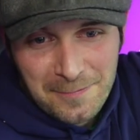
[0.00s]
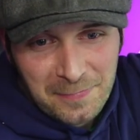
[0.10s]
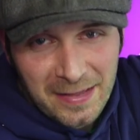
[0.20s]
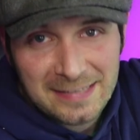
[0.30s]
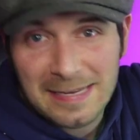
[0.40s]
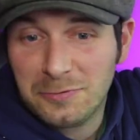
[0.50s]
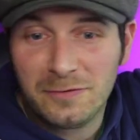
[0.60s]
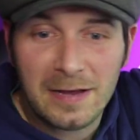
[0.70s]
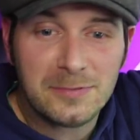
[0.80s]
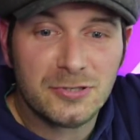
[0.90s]
Exceptional
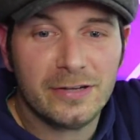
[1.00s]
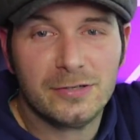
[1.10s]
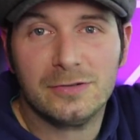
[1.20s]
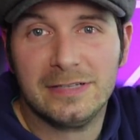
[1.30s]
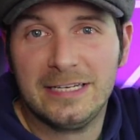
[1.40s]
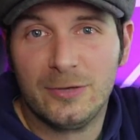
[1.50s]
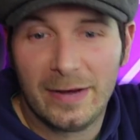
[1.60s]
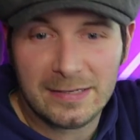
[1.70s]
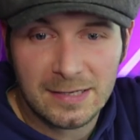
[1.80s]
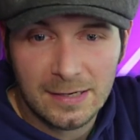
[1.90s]
Vape, Shy Tots, Legio
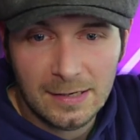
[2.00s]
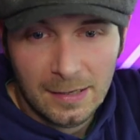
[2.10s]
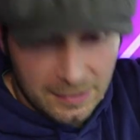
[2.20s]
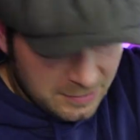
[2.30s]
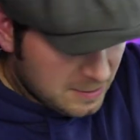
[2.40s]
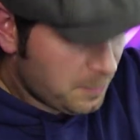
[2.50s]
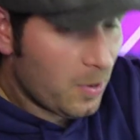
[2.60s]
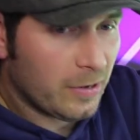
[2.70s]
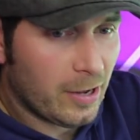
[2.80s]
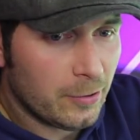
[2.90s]
X,
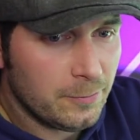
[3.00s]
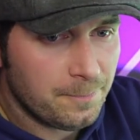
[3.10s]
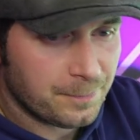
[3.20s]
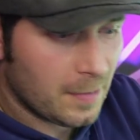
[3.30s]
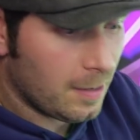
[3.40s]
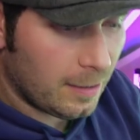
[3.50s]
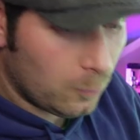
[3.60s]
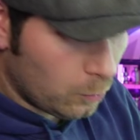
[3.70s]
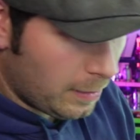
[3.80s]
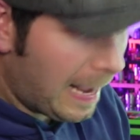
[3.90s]
Dispergo,
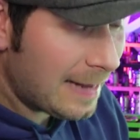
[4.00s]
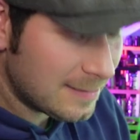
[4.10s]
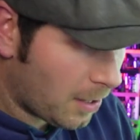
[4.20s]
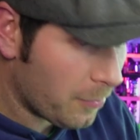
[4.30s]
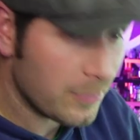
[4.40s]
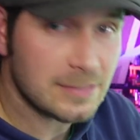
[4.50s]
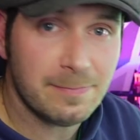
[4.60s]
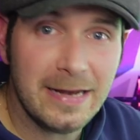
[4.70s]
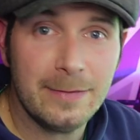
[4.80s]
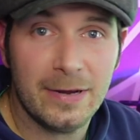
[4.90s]
and others.
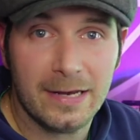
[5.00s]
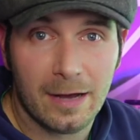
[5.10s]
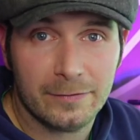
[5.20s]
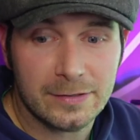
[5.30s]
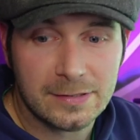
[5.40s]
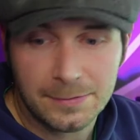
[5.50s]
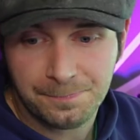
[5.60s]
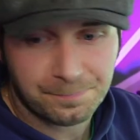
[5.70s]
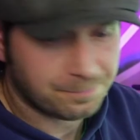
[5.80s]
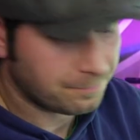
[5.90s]
Many, many others.
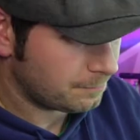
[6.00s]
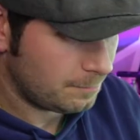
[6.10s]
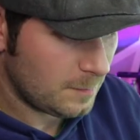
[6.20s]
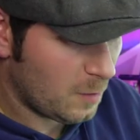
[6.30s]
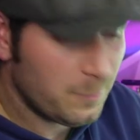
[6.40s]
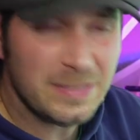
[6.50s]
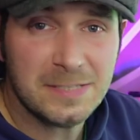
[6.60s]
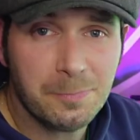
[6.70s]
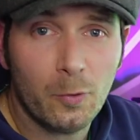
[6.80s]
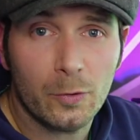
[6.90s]
I've been
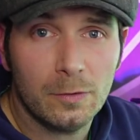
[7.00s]
spoiled.